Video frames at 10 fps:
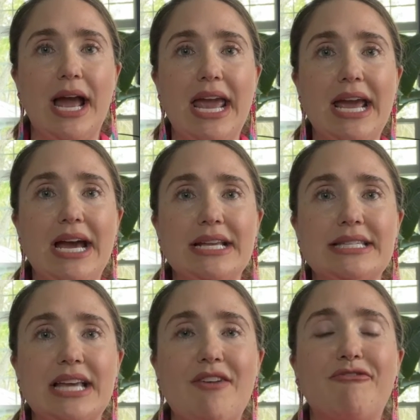
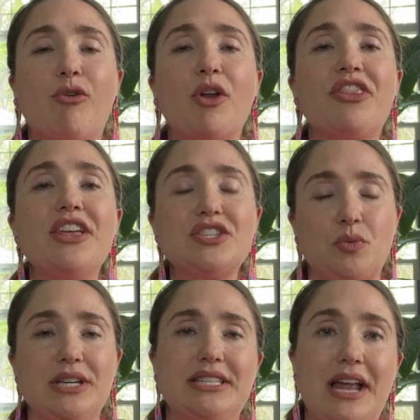And for this
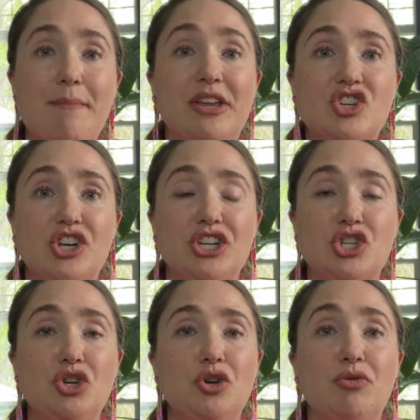reason, I mention it
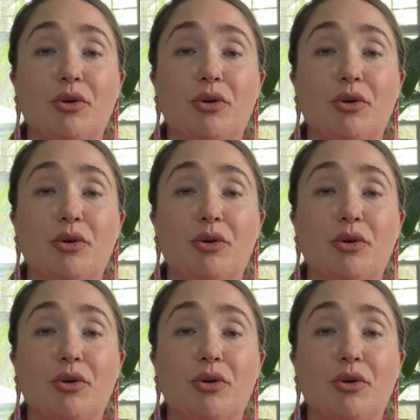to you.